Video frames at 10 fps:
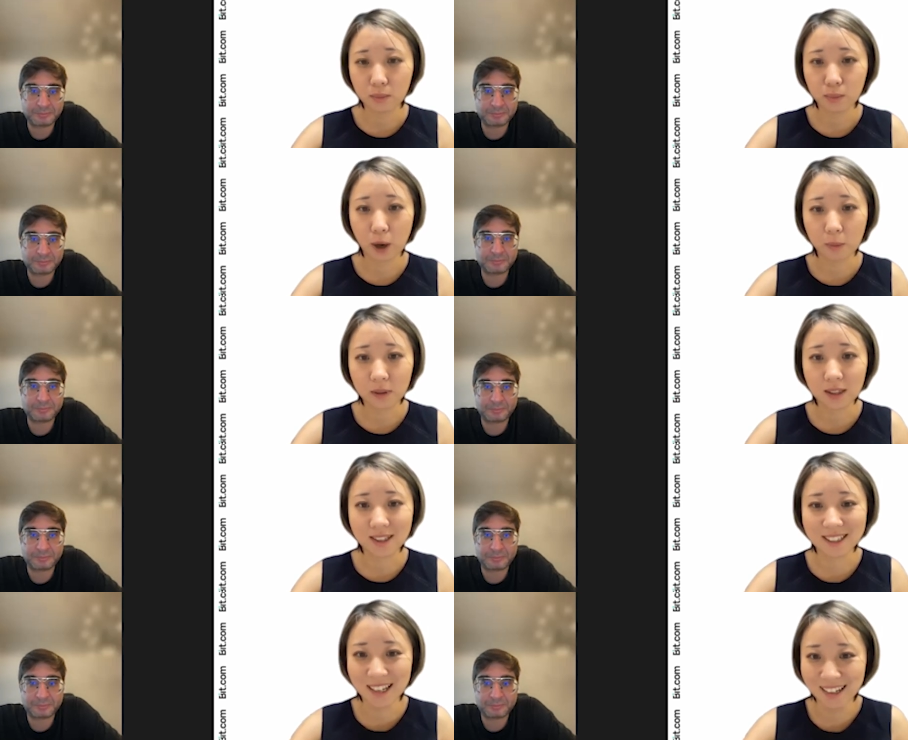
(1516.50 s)

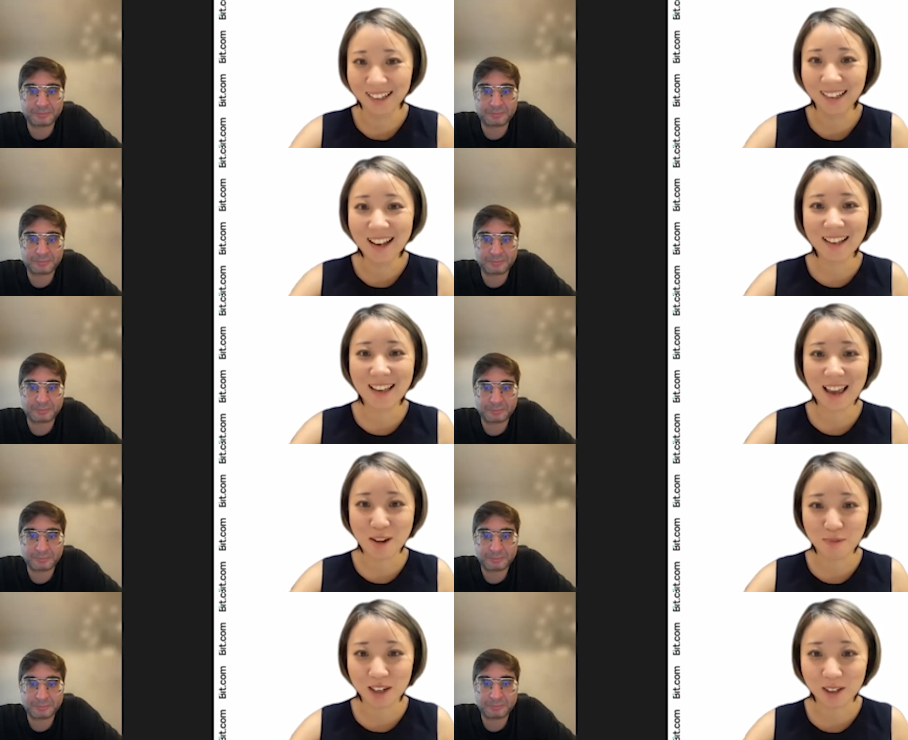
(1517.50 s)
Speaker 1: properties,
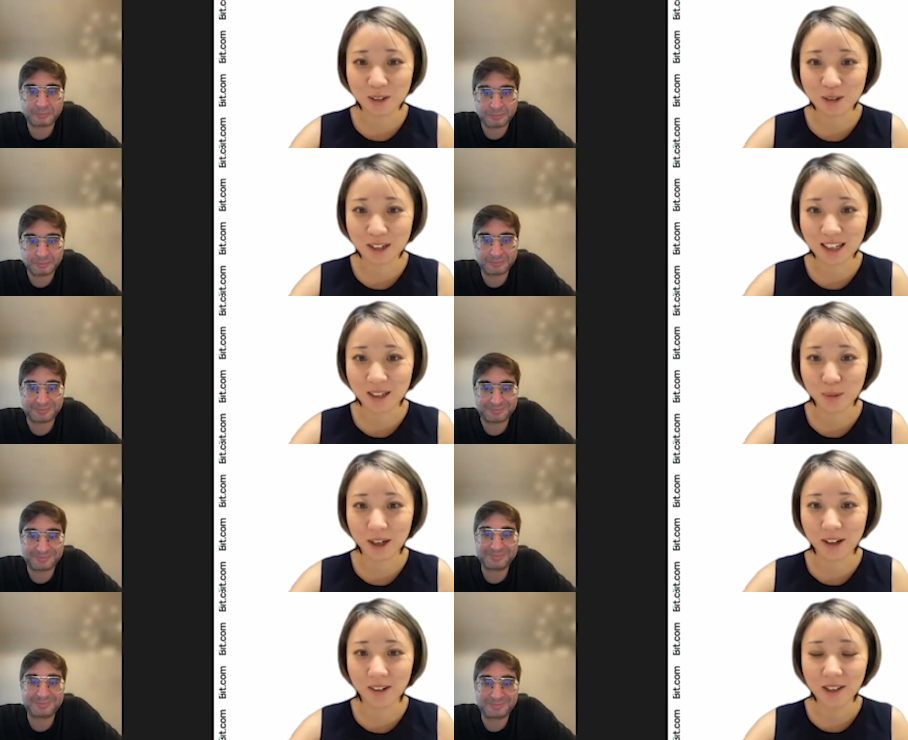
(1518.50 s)
game industry as
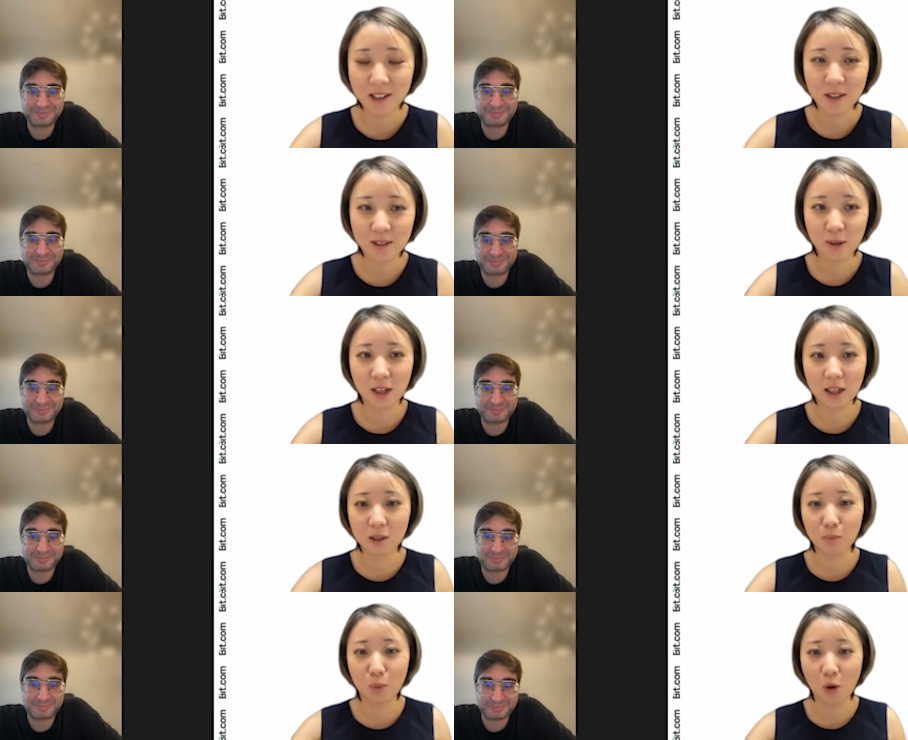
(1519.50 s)
well. So it
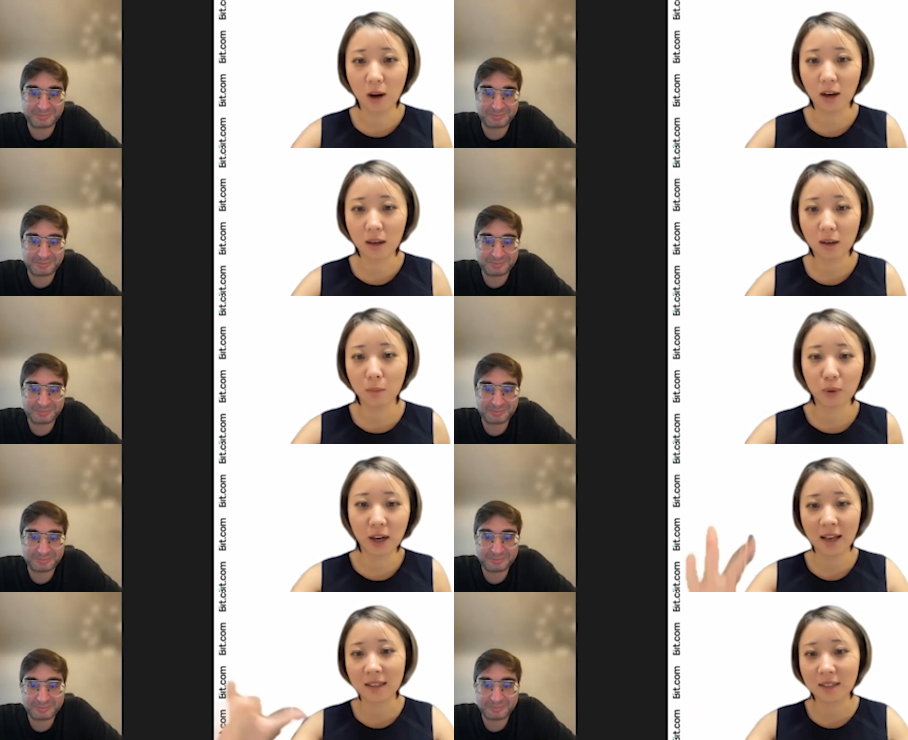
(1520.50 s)
is more
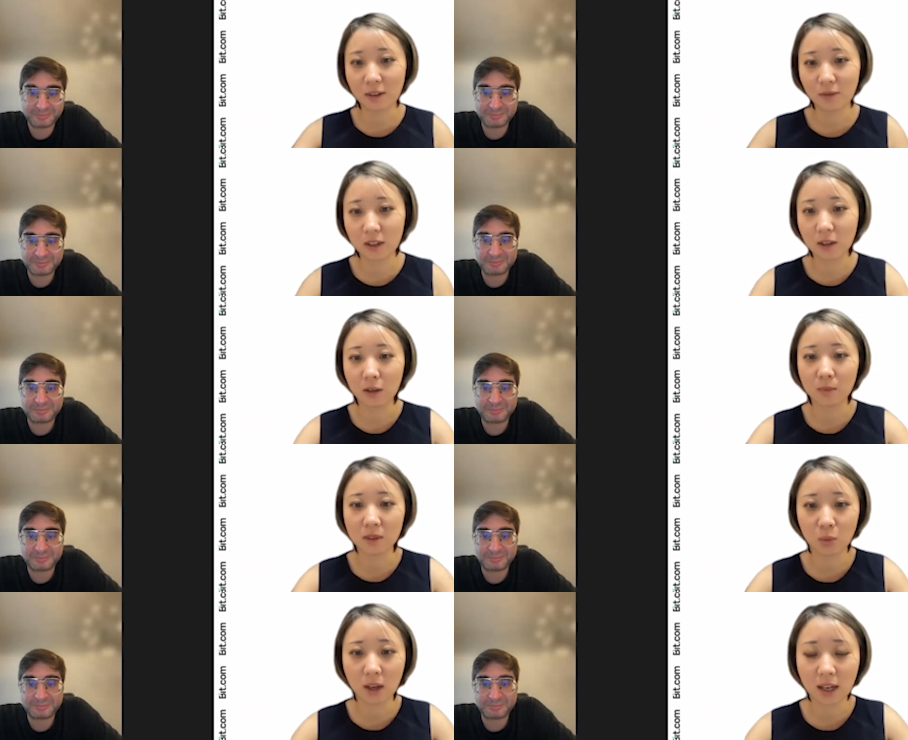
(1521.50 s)
comprehensive in terms
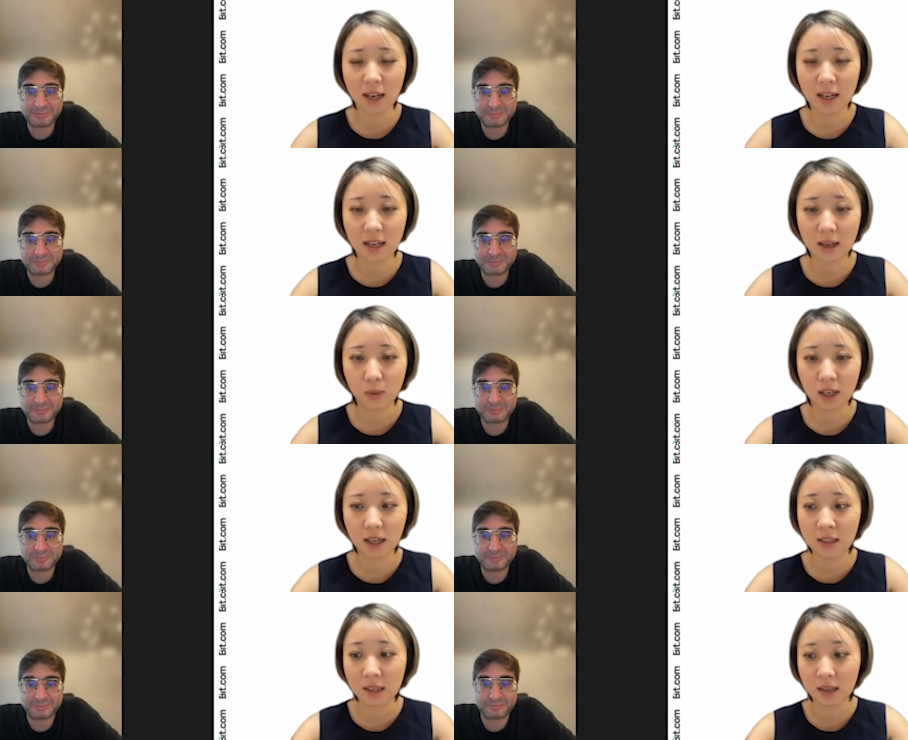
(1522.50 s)
of what
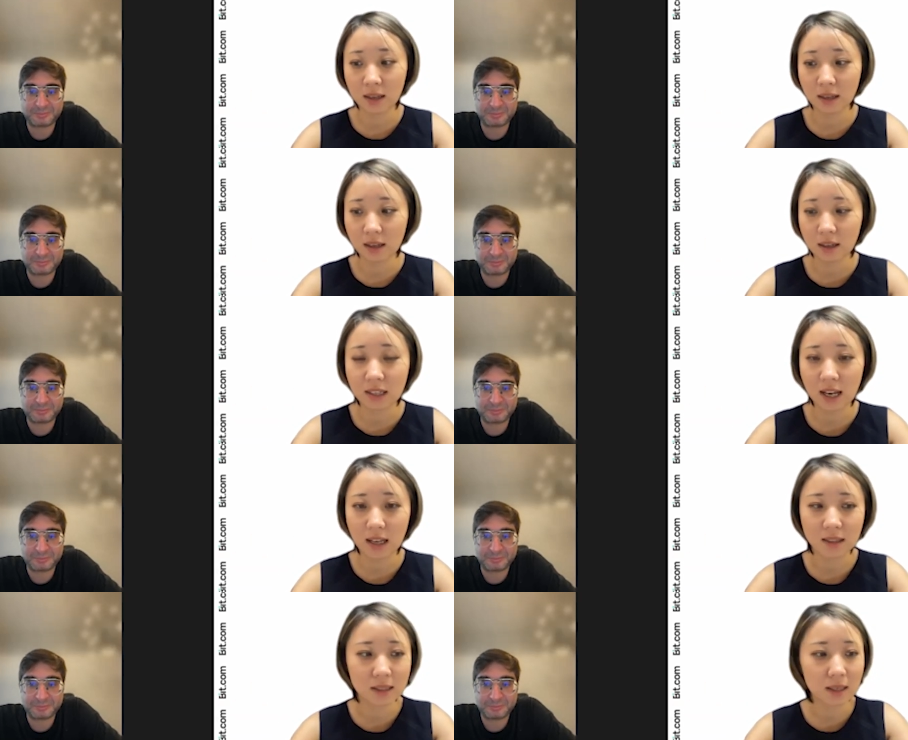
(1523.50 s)
it
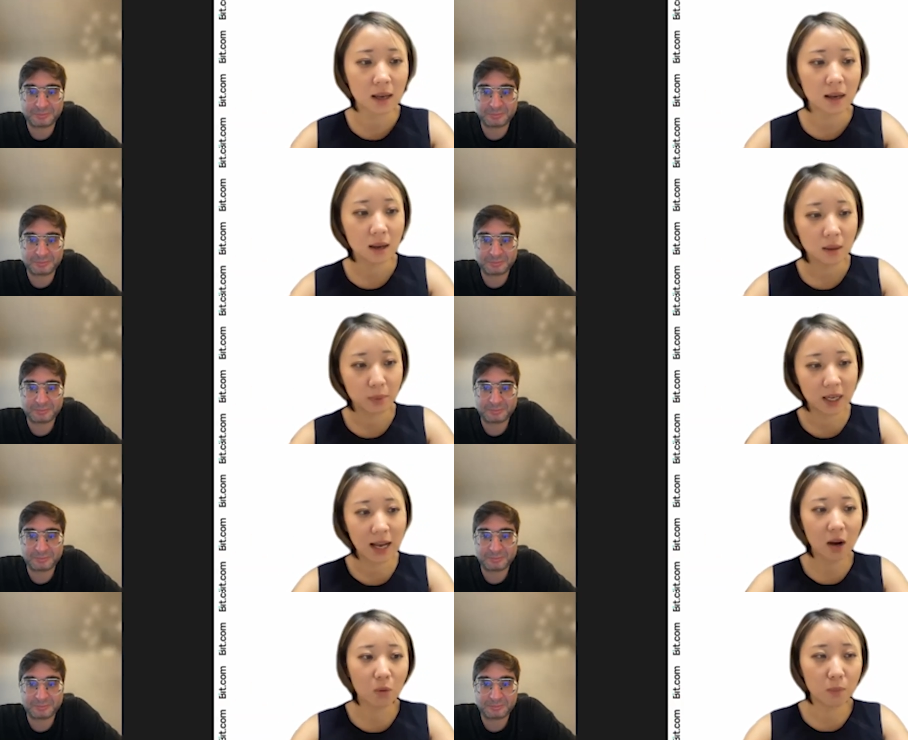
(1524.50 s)
contains. But
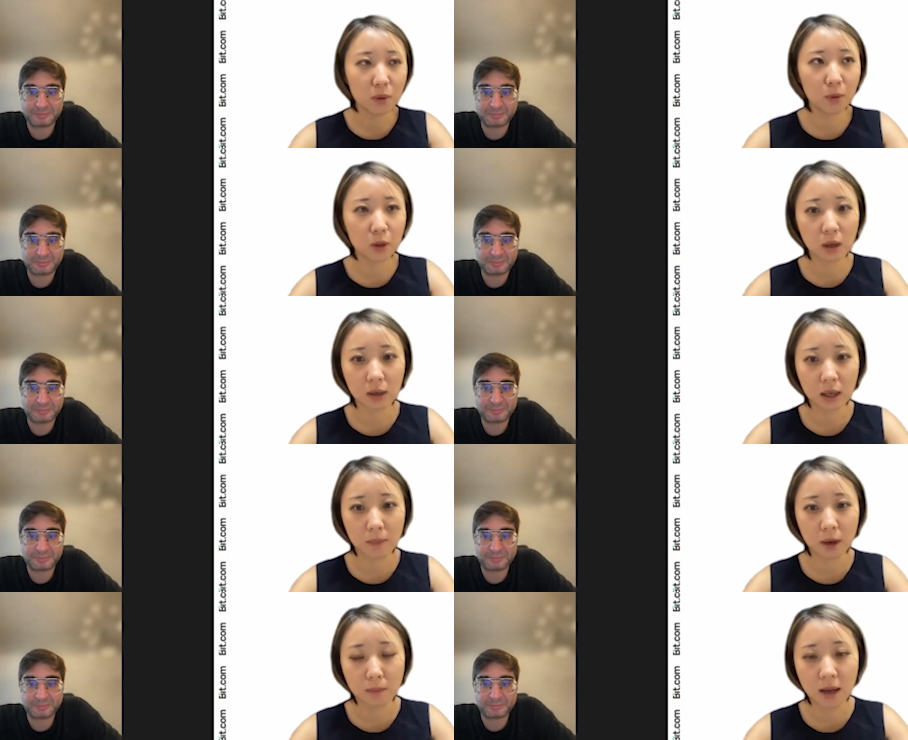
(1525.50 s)
now when people are talking
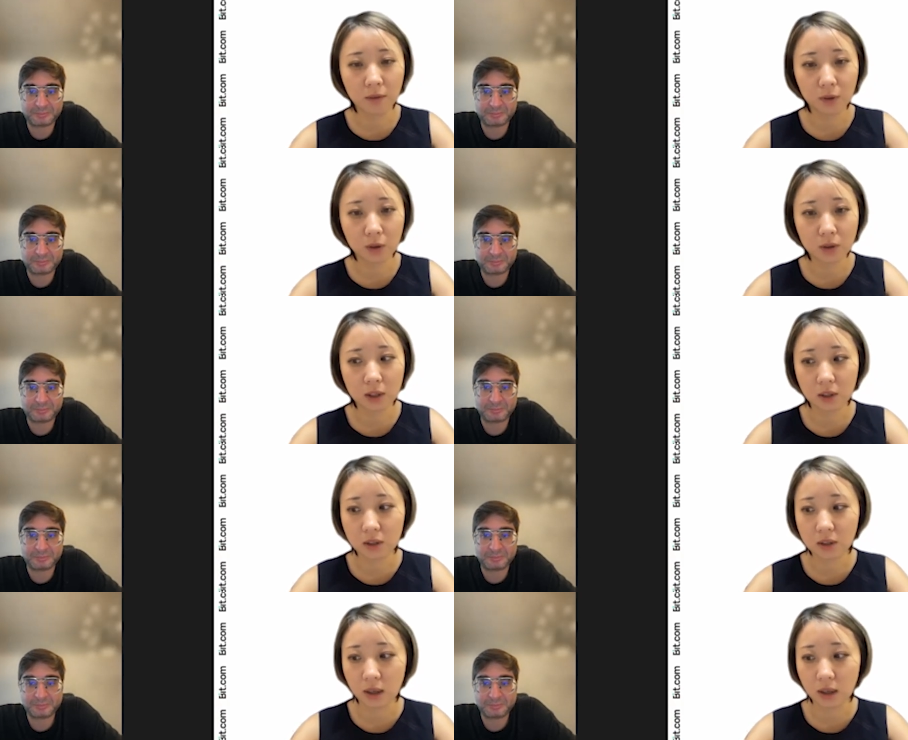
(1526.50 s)
about metaverse, it